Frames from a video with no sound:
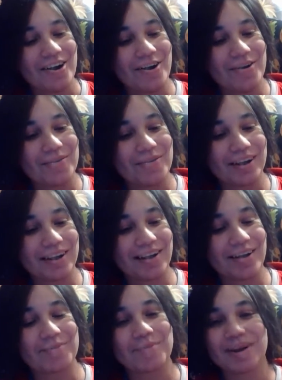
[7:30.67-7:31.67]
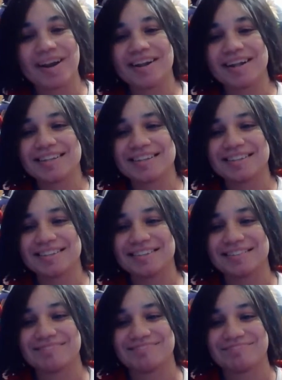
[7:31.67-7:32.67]
Oh my god, but yeah, that's
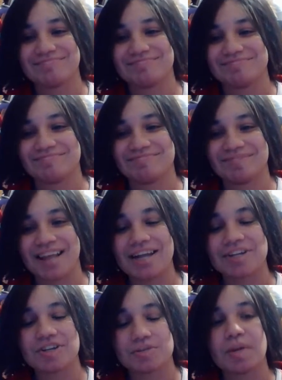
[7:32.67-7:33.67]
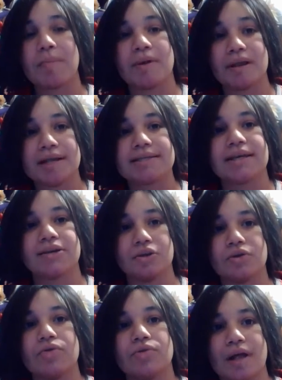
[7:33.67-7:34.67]
just me. But yes, I
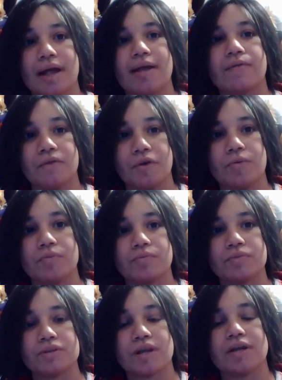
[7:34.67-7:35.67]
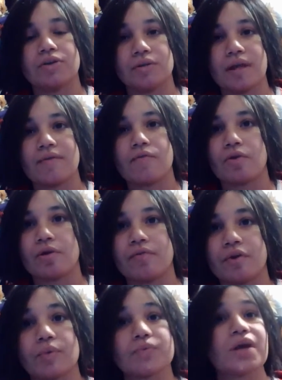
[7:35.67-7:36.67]
do like films. I do like foreign
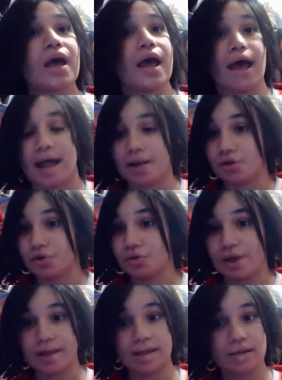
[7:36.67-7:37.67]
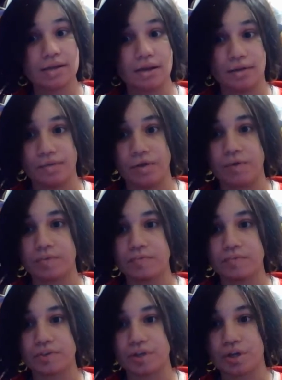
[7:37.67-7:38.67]
films. I do like Indian
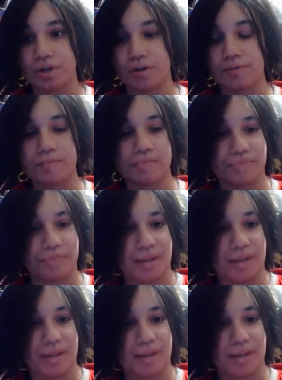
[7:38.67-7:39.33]
films, you know?